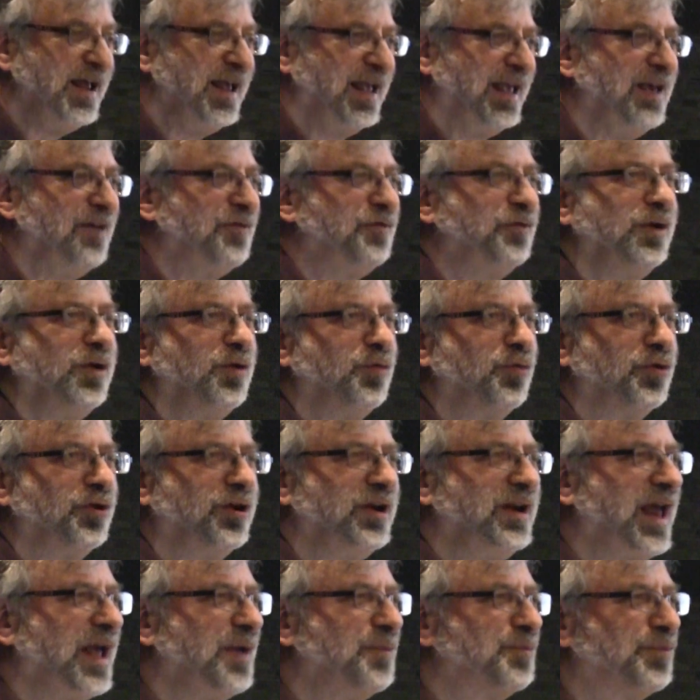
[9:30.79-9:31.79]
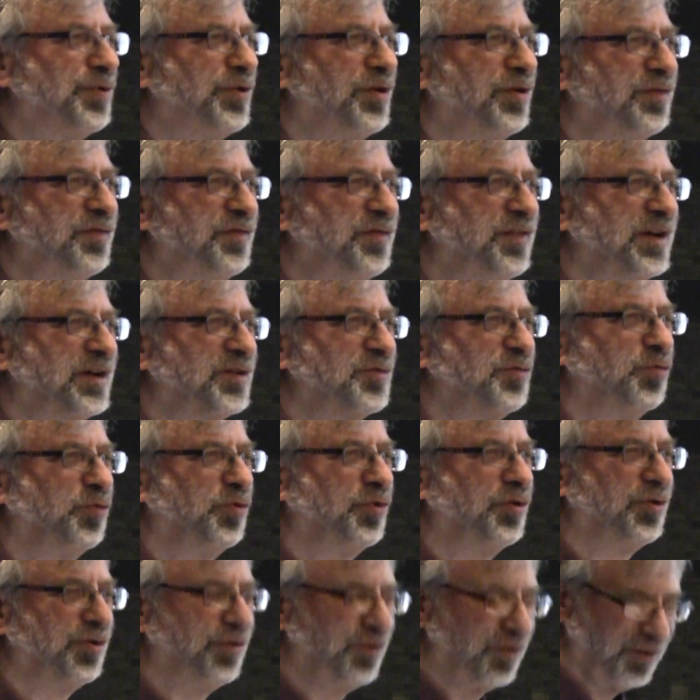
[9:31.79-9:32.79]
If we were in a perfect
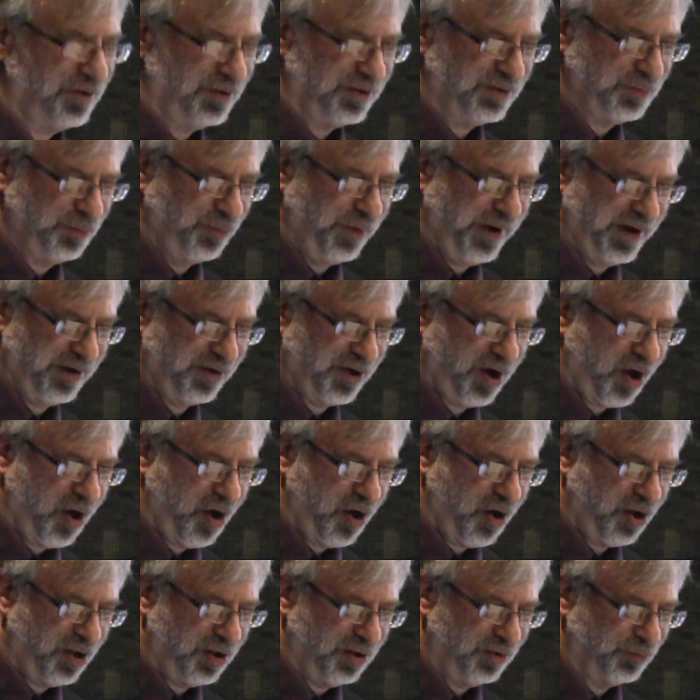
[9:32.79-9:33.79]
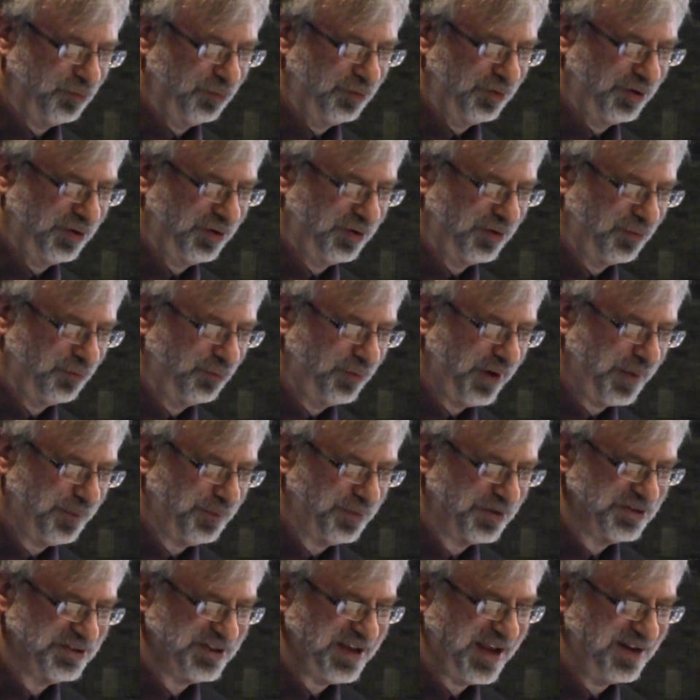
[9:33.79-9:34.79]
world where all were
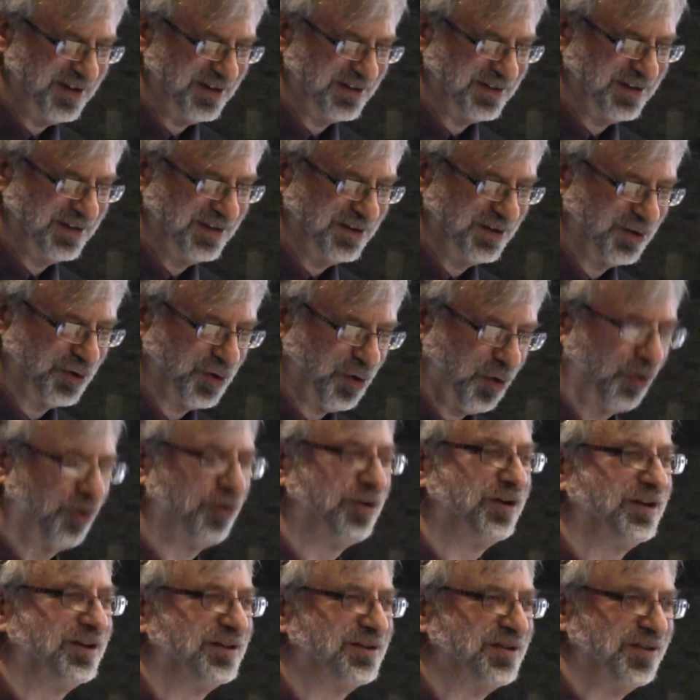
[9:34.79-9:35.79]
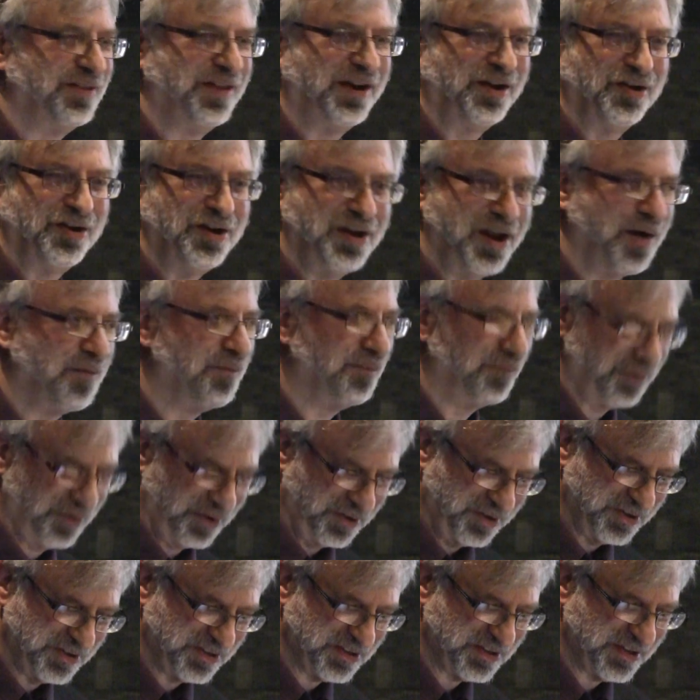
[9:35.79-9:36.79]
represented according to their
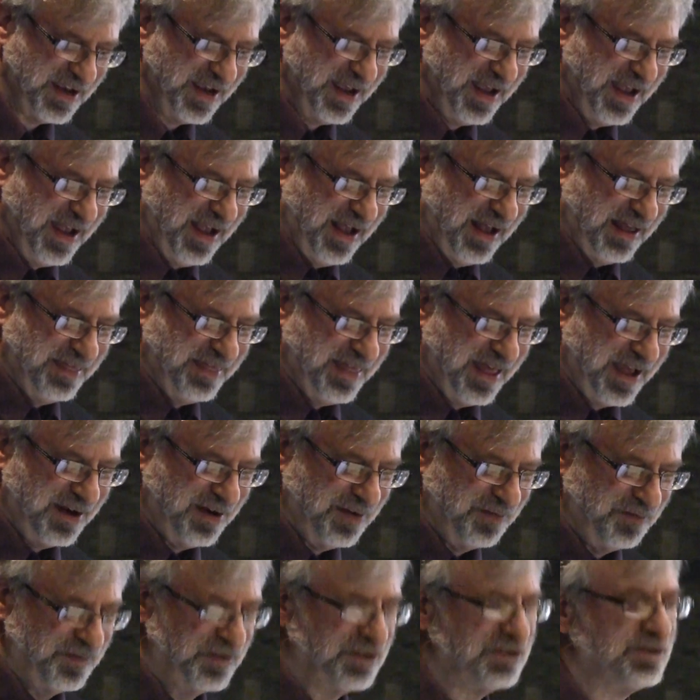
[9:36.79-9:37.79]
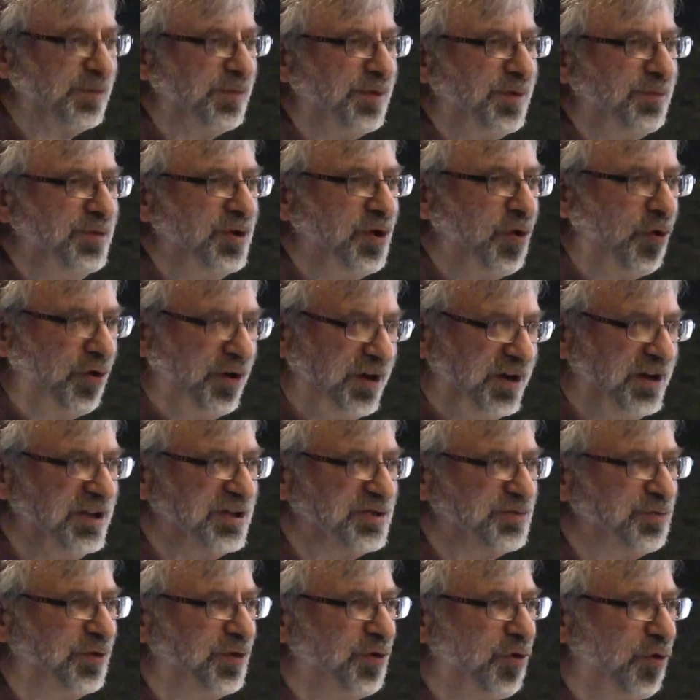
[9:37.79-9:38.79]
numbers, then visible
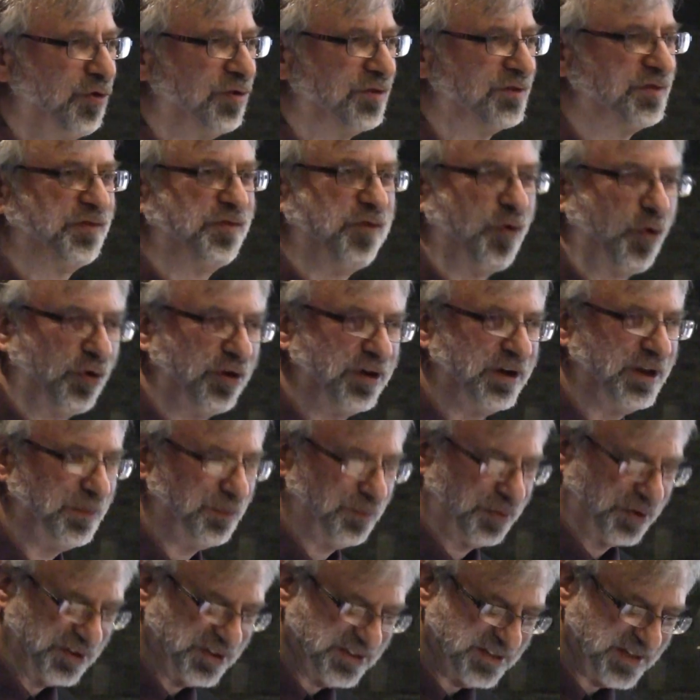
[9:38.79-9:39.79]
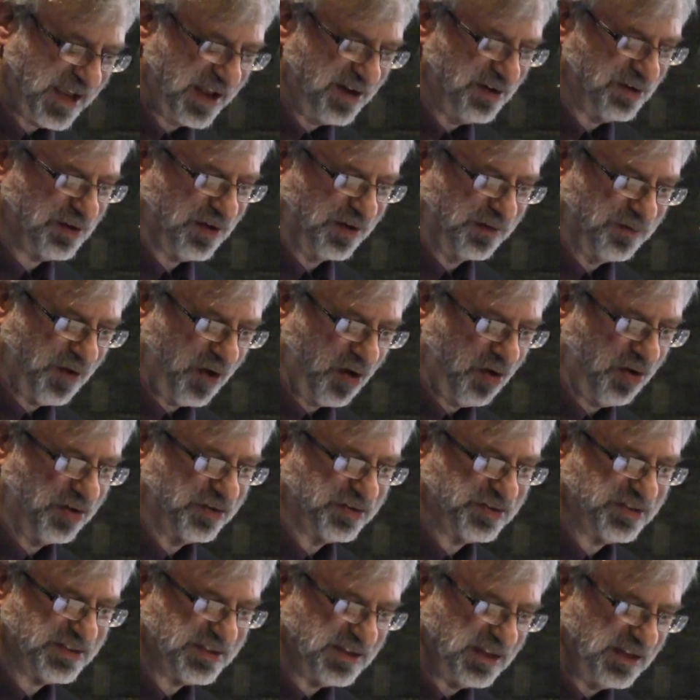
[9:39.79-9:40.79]
minorities would hold 40% of all
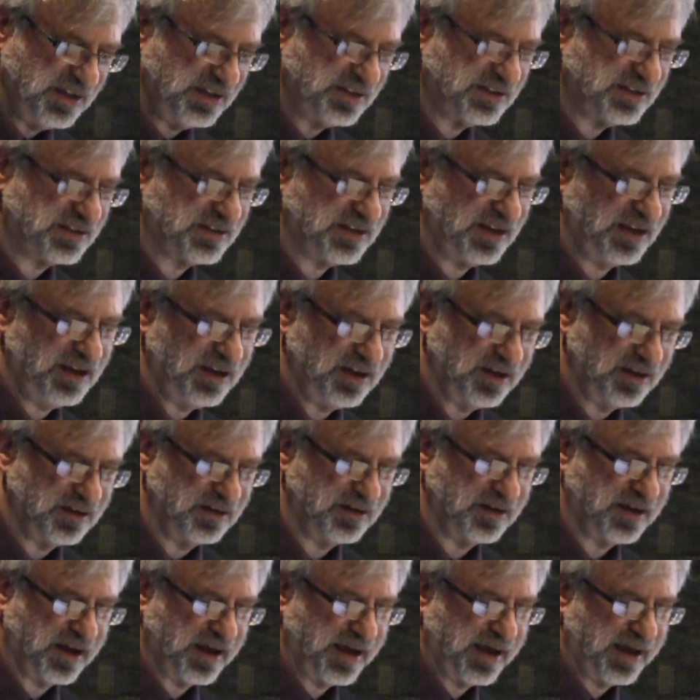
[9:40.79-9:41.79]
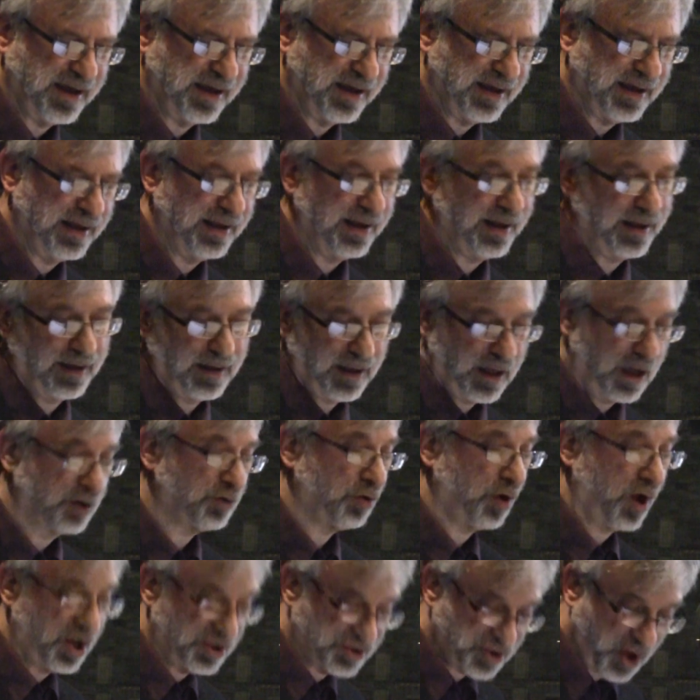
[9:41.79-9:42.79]
seats in,
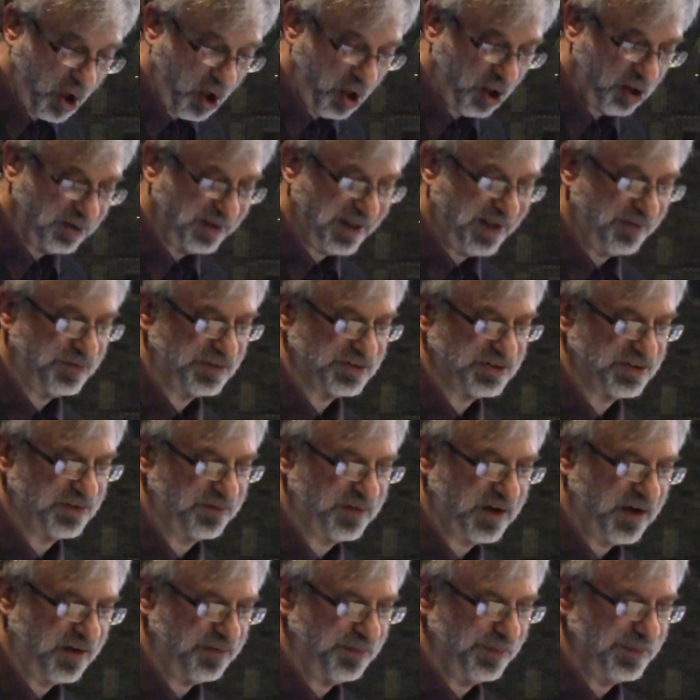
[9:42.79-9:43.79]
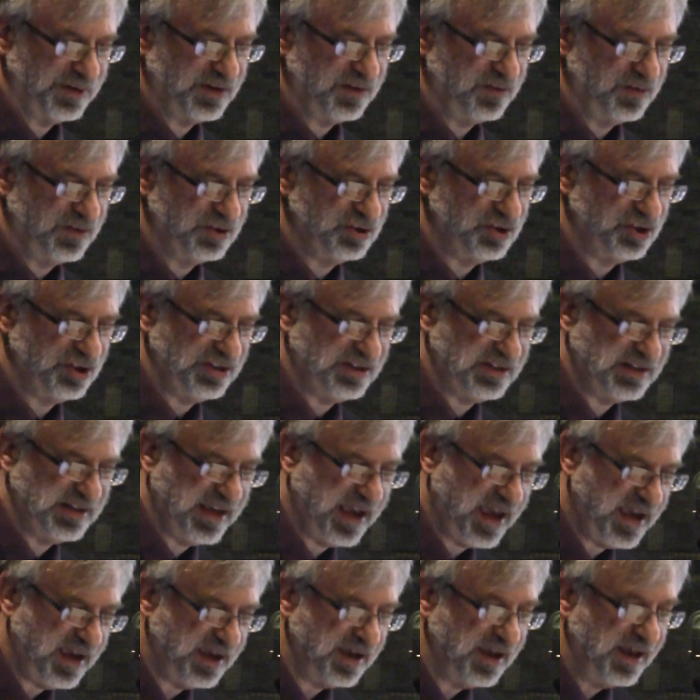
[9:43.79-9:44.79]
across all levels of government in the
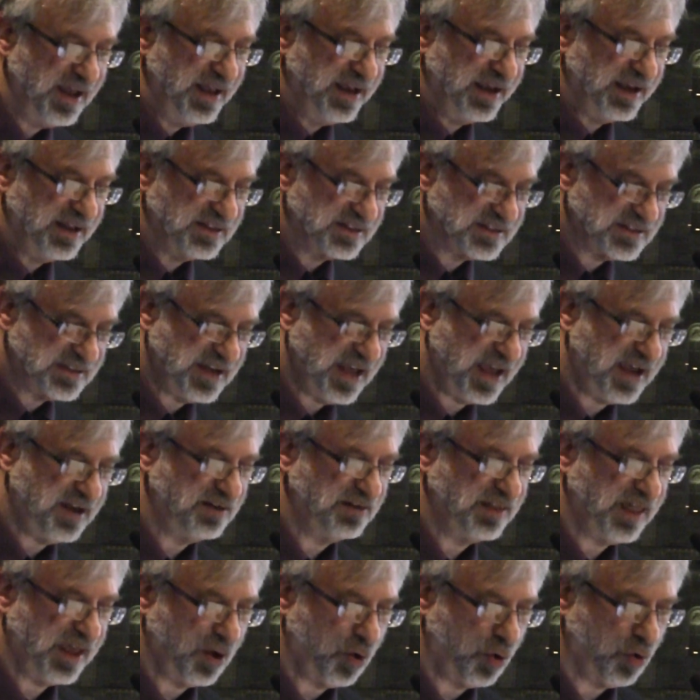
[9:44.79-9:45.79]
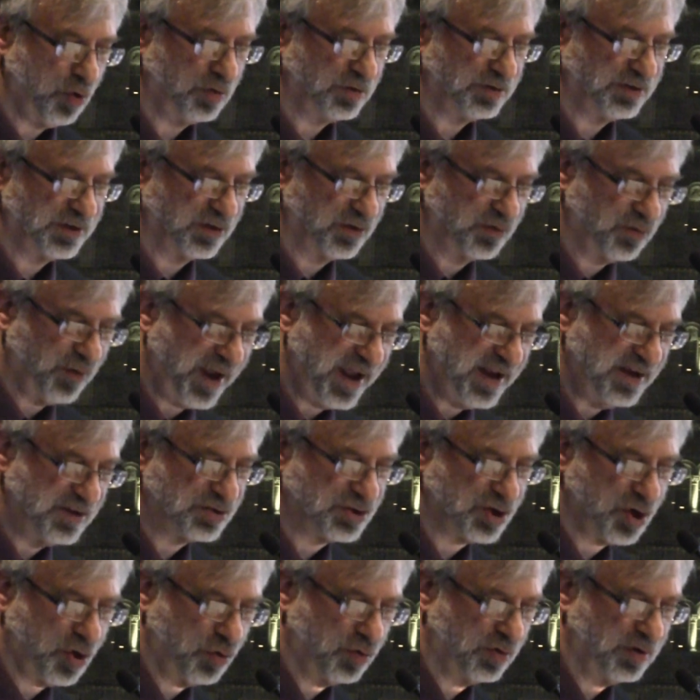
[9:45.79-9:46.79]
GTA. Instead, they hold a grand
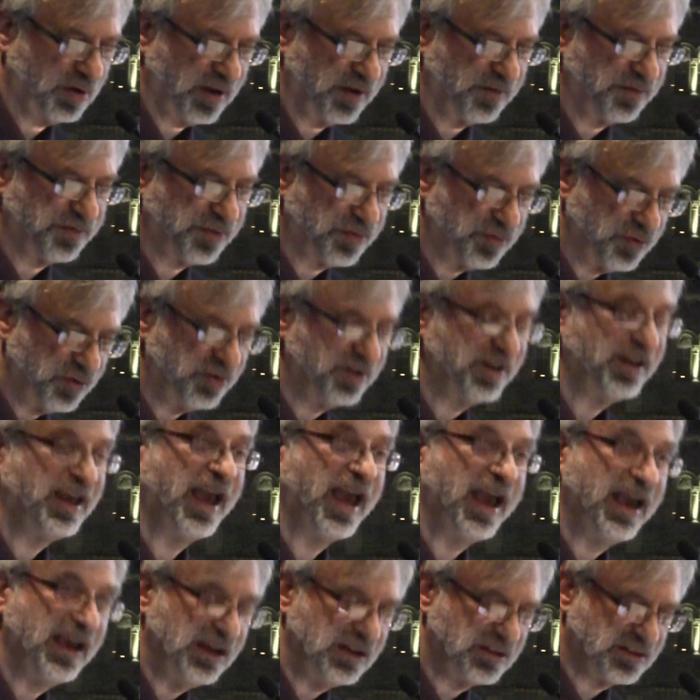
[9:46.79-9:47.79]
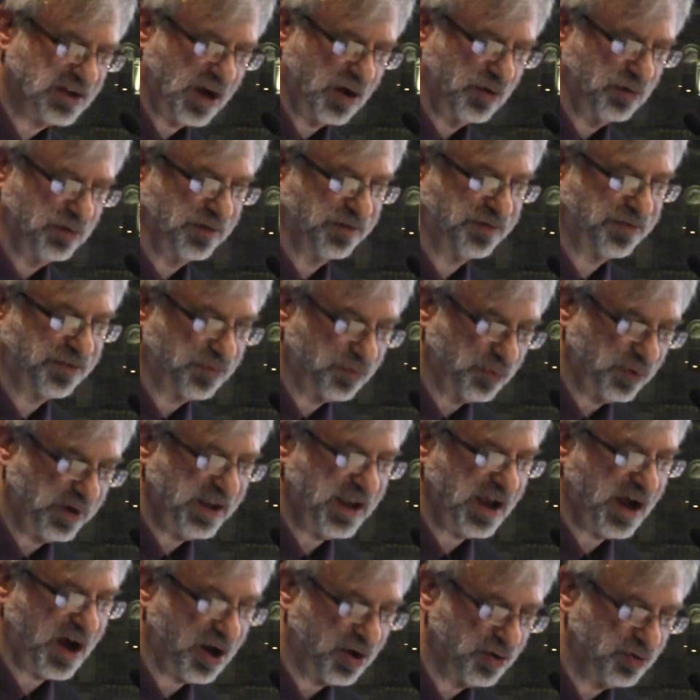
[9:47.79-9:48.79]
total of 38 out of
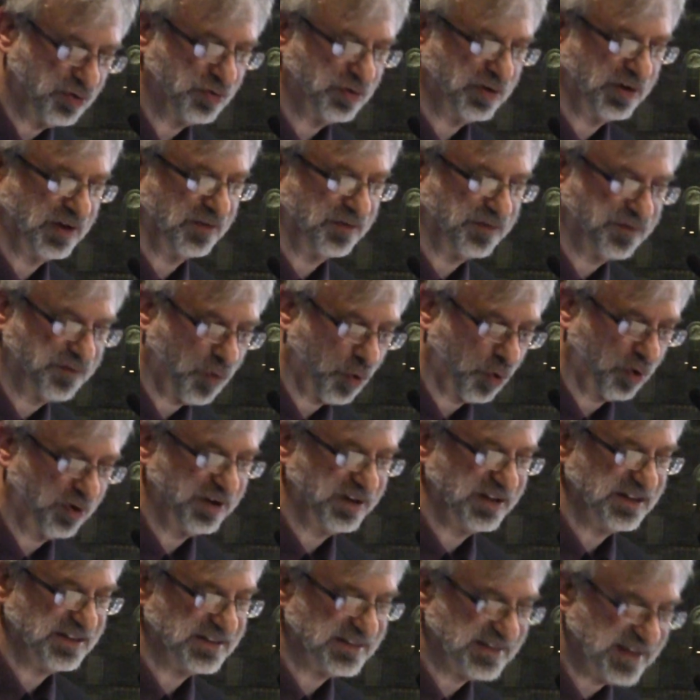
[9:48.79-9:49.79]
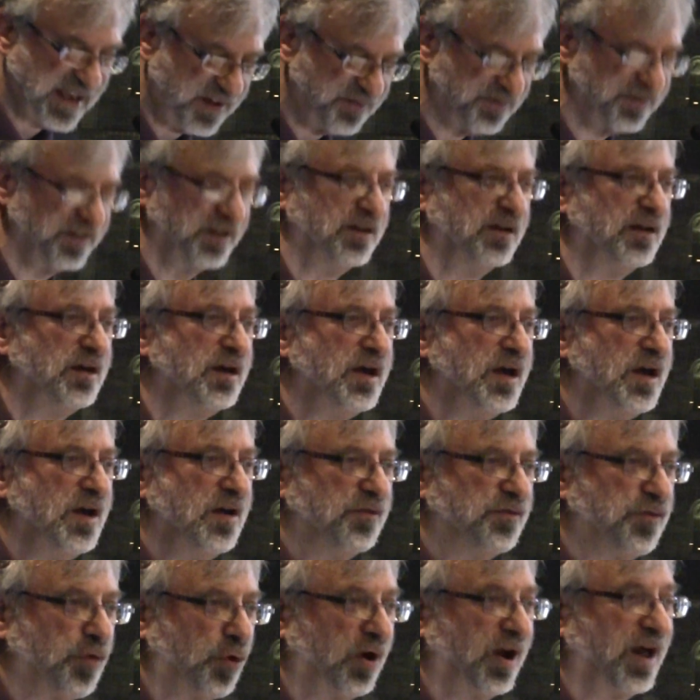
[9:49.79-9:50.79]
347
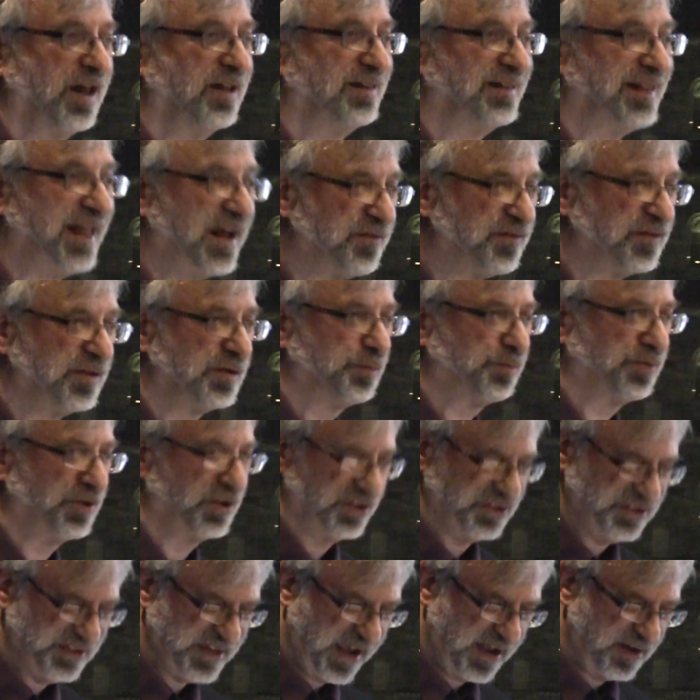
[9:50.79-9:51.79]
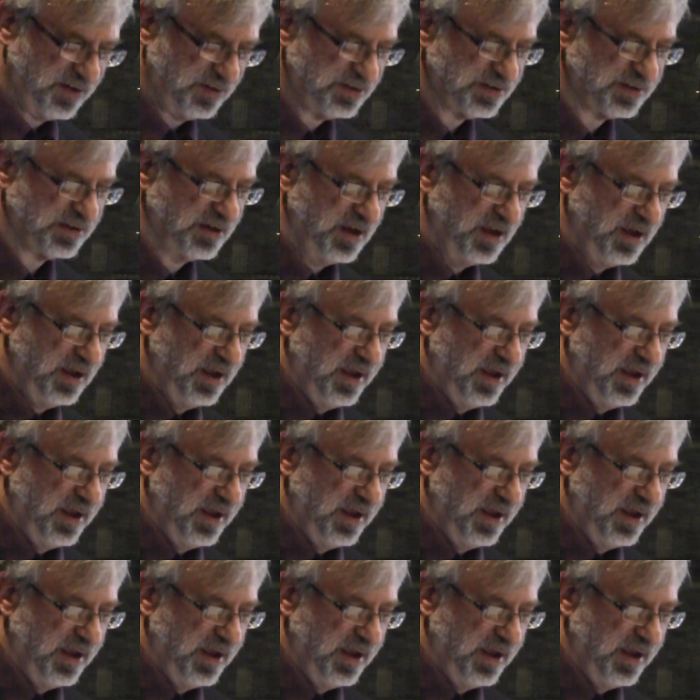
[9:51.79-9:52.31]
for 11%,